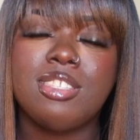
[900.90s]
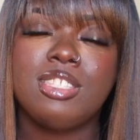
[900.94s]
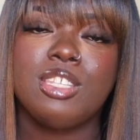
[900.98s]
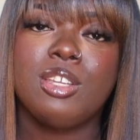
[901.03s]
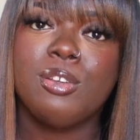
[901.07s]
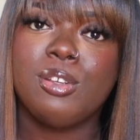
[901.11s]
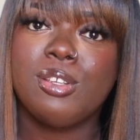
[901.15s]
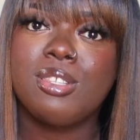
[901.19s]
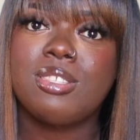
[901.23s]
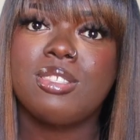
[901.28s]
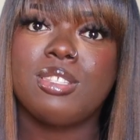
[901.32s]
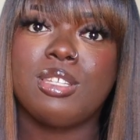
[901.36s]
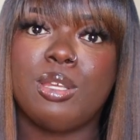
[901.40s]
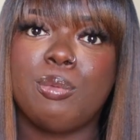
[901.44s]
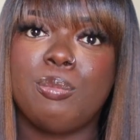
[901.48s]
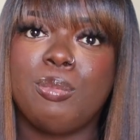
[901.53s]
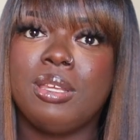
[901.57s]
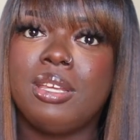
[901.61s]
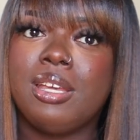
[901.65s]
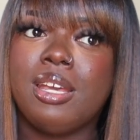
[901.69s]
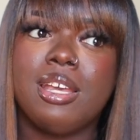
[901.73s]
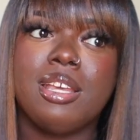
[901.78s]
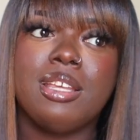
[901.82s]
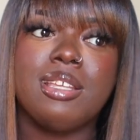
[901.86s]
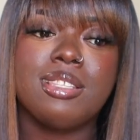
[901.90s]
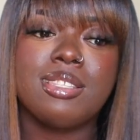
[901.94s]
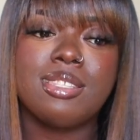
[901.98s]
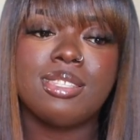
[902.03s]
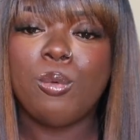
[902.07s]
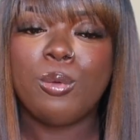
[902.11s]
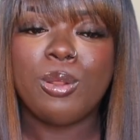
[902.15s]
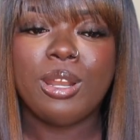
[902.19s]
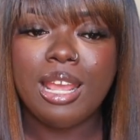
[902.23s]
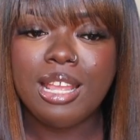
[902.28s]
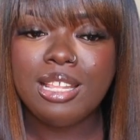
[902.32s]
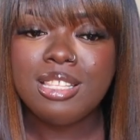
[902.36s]
seriously because
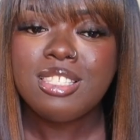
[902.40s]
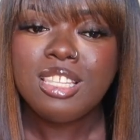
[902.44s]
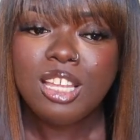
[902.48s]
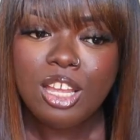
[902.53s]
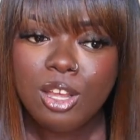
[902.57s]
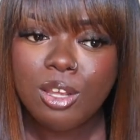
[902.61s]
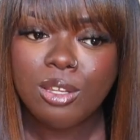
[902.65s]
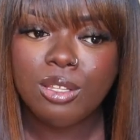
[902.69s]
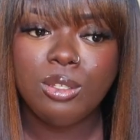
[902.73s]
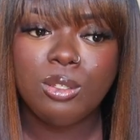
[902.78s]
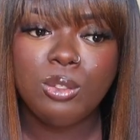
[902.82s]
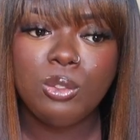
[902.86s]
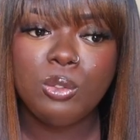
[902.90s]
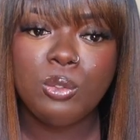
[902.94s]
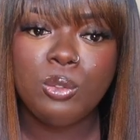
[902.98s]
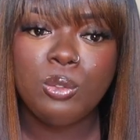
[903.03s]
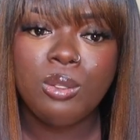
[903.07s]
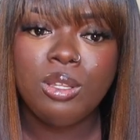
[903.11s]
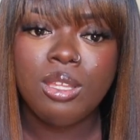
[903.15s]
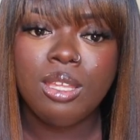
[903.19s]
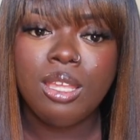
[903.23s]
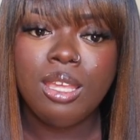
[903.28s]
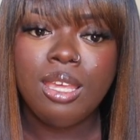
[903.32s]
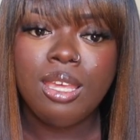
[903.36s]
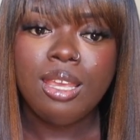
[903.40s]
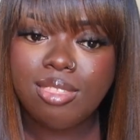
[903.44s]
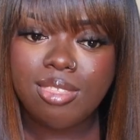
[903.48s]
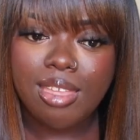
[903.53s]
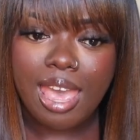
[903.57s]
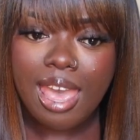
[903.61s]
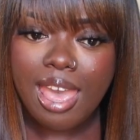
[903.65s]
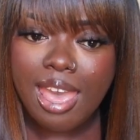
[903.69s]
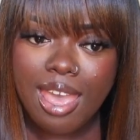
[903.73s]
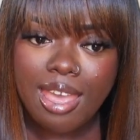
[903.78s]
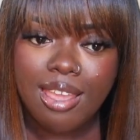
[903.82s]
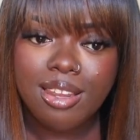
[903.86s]
when i tell you
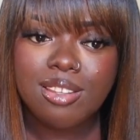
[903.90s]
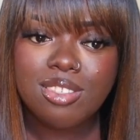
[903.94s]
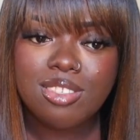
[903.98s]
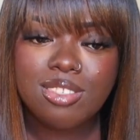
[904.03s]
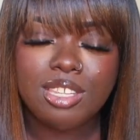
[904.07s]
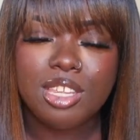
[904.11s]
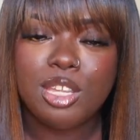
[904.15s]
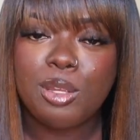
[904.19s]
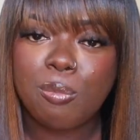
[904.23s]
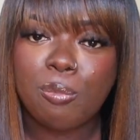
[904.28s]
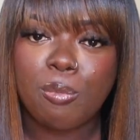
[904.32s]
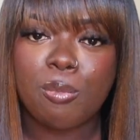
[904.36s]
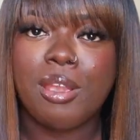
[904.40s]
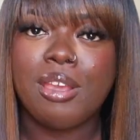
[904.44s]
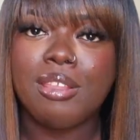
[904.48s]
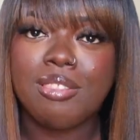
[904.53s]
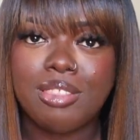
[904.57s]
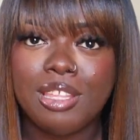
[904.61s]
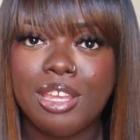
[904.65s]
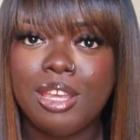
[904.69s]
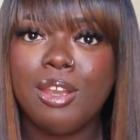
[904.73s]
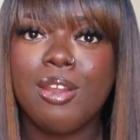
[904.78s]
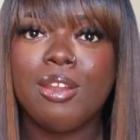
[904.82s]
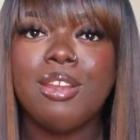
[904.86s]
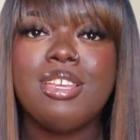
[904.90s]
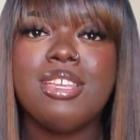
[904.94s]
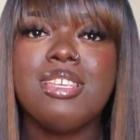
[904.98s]
that tip right there